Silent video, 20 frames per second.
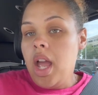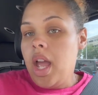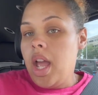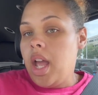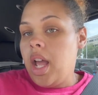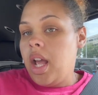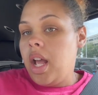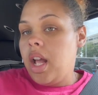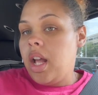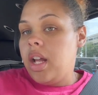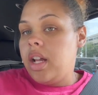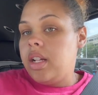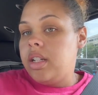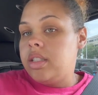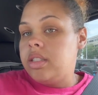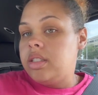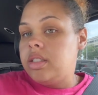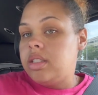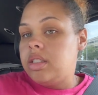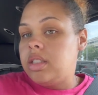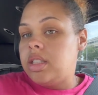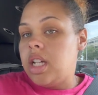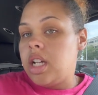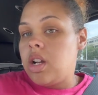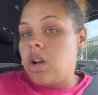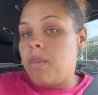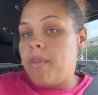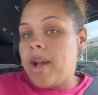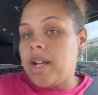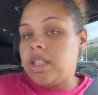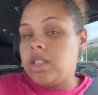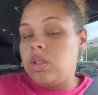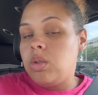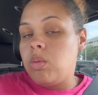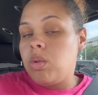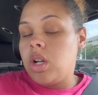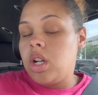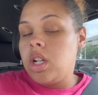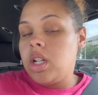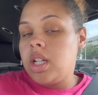and then go back to
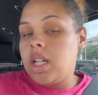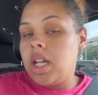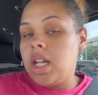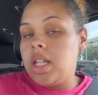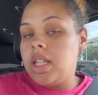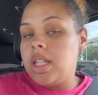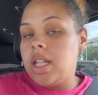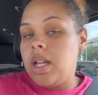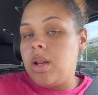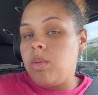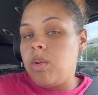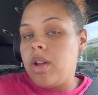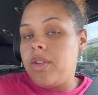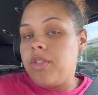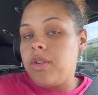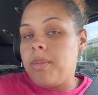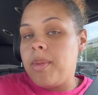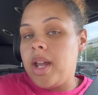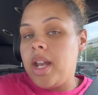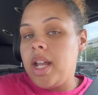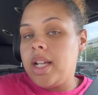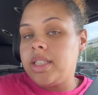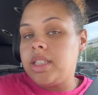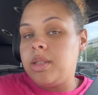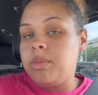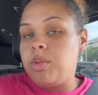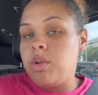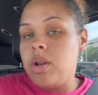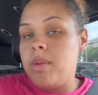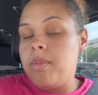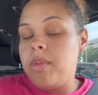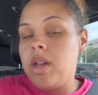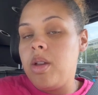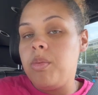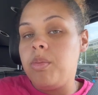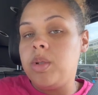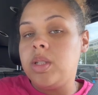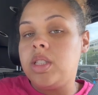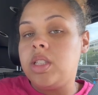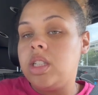work and then wait for my next appointment
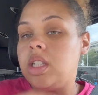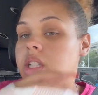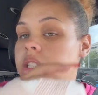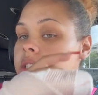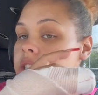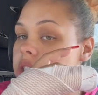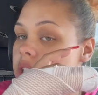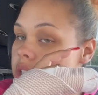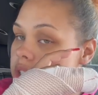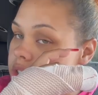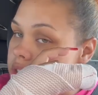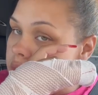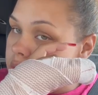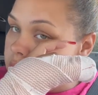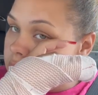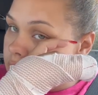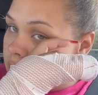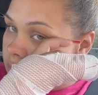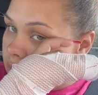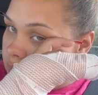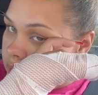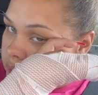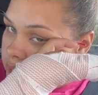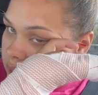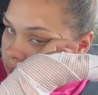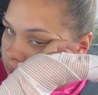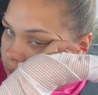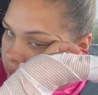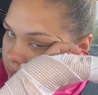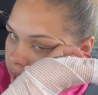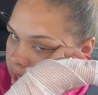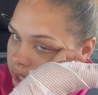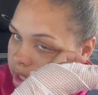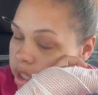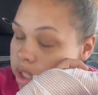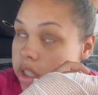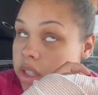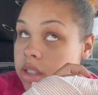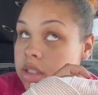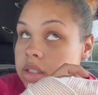with the surgeon at 9
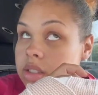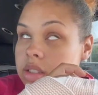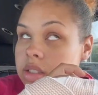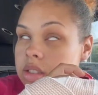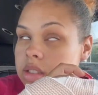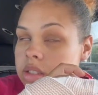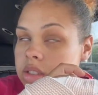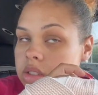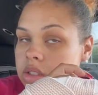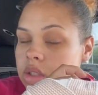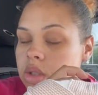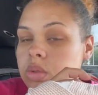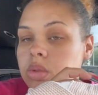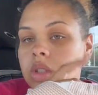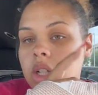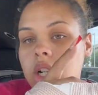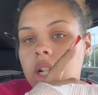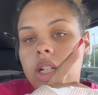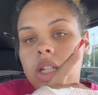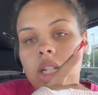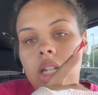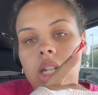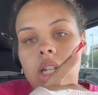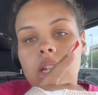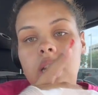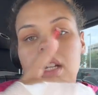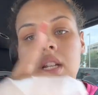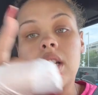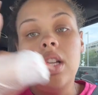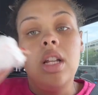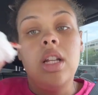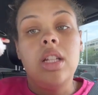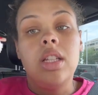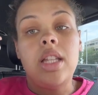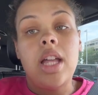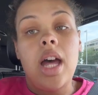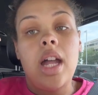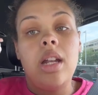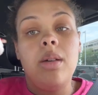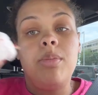or 2.30
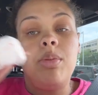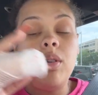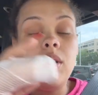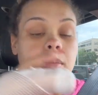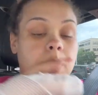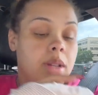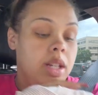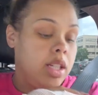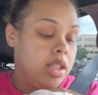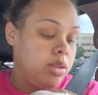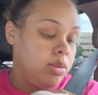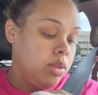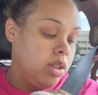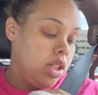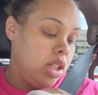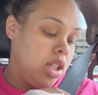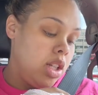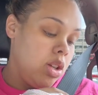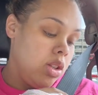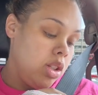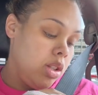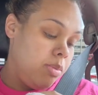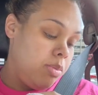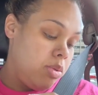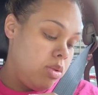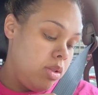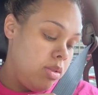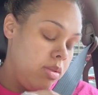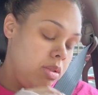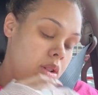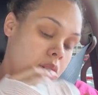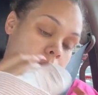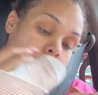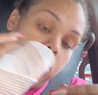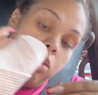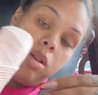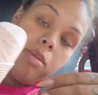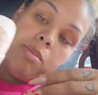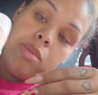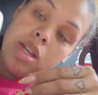that appointment is really the only point
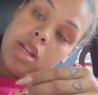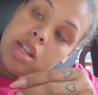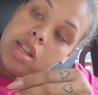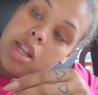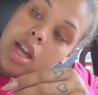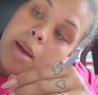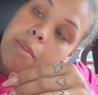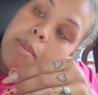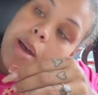appointment that